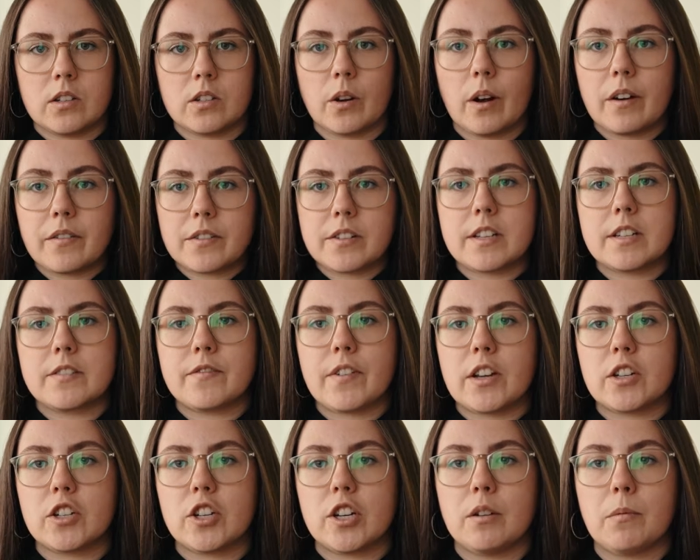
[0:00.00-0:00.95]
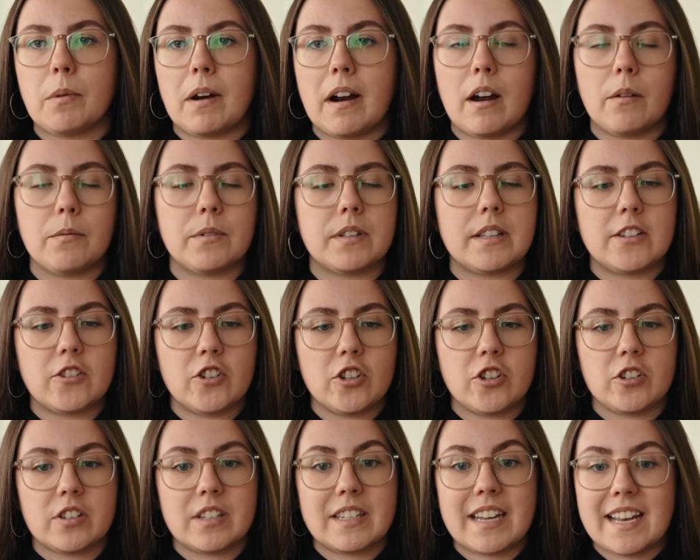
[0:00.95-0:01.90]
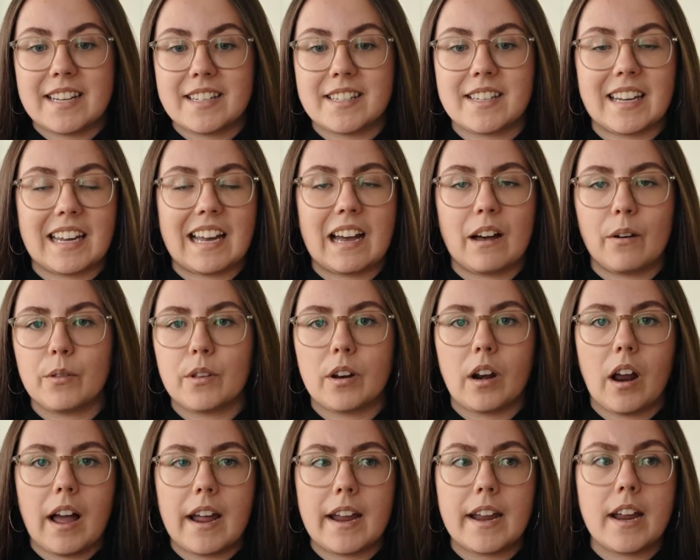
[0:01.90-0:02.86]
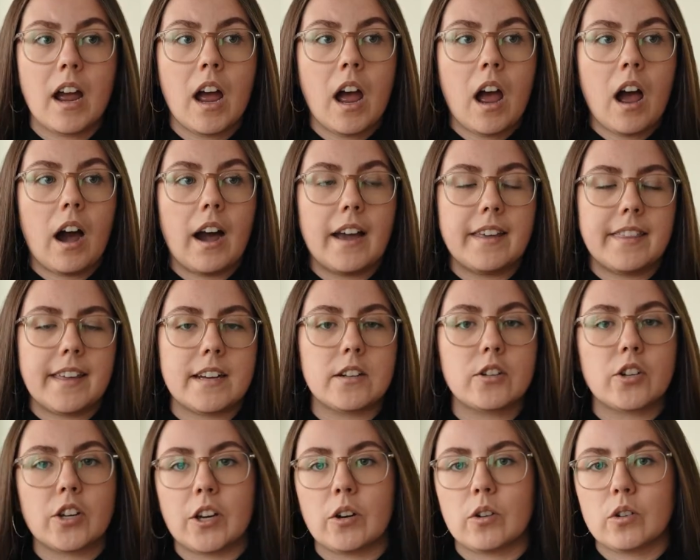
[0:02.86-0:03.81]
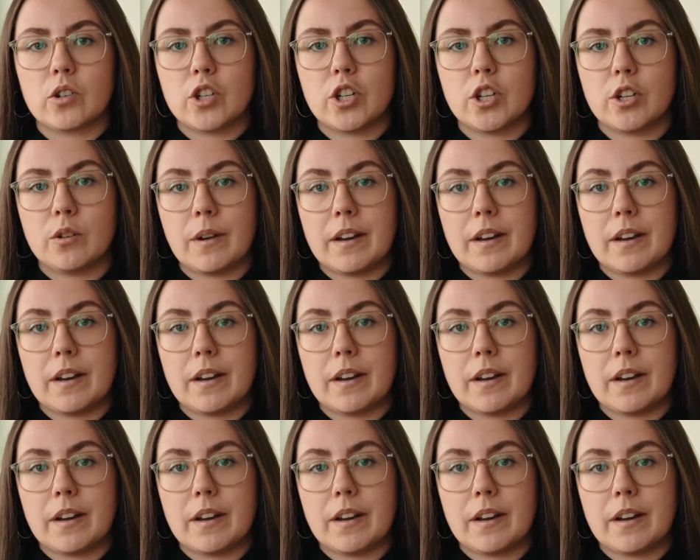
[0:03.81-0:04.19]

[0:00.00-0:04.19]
So after this first shoot where I was literally just testing out the light, I then took it onto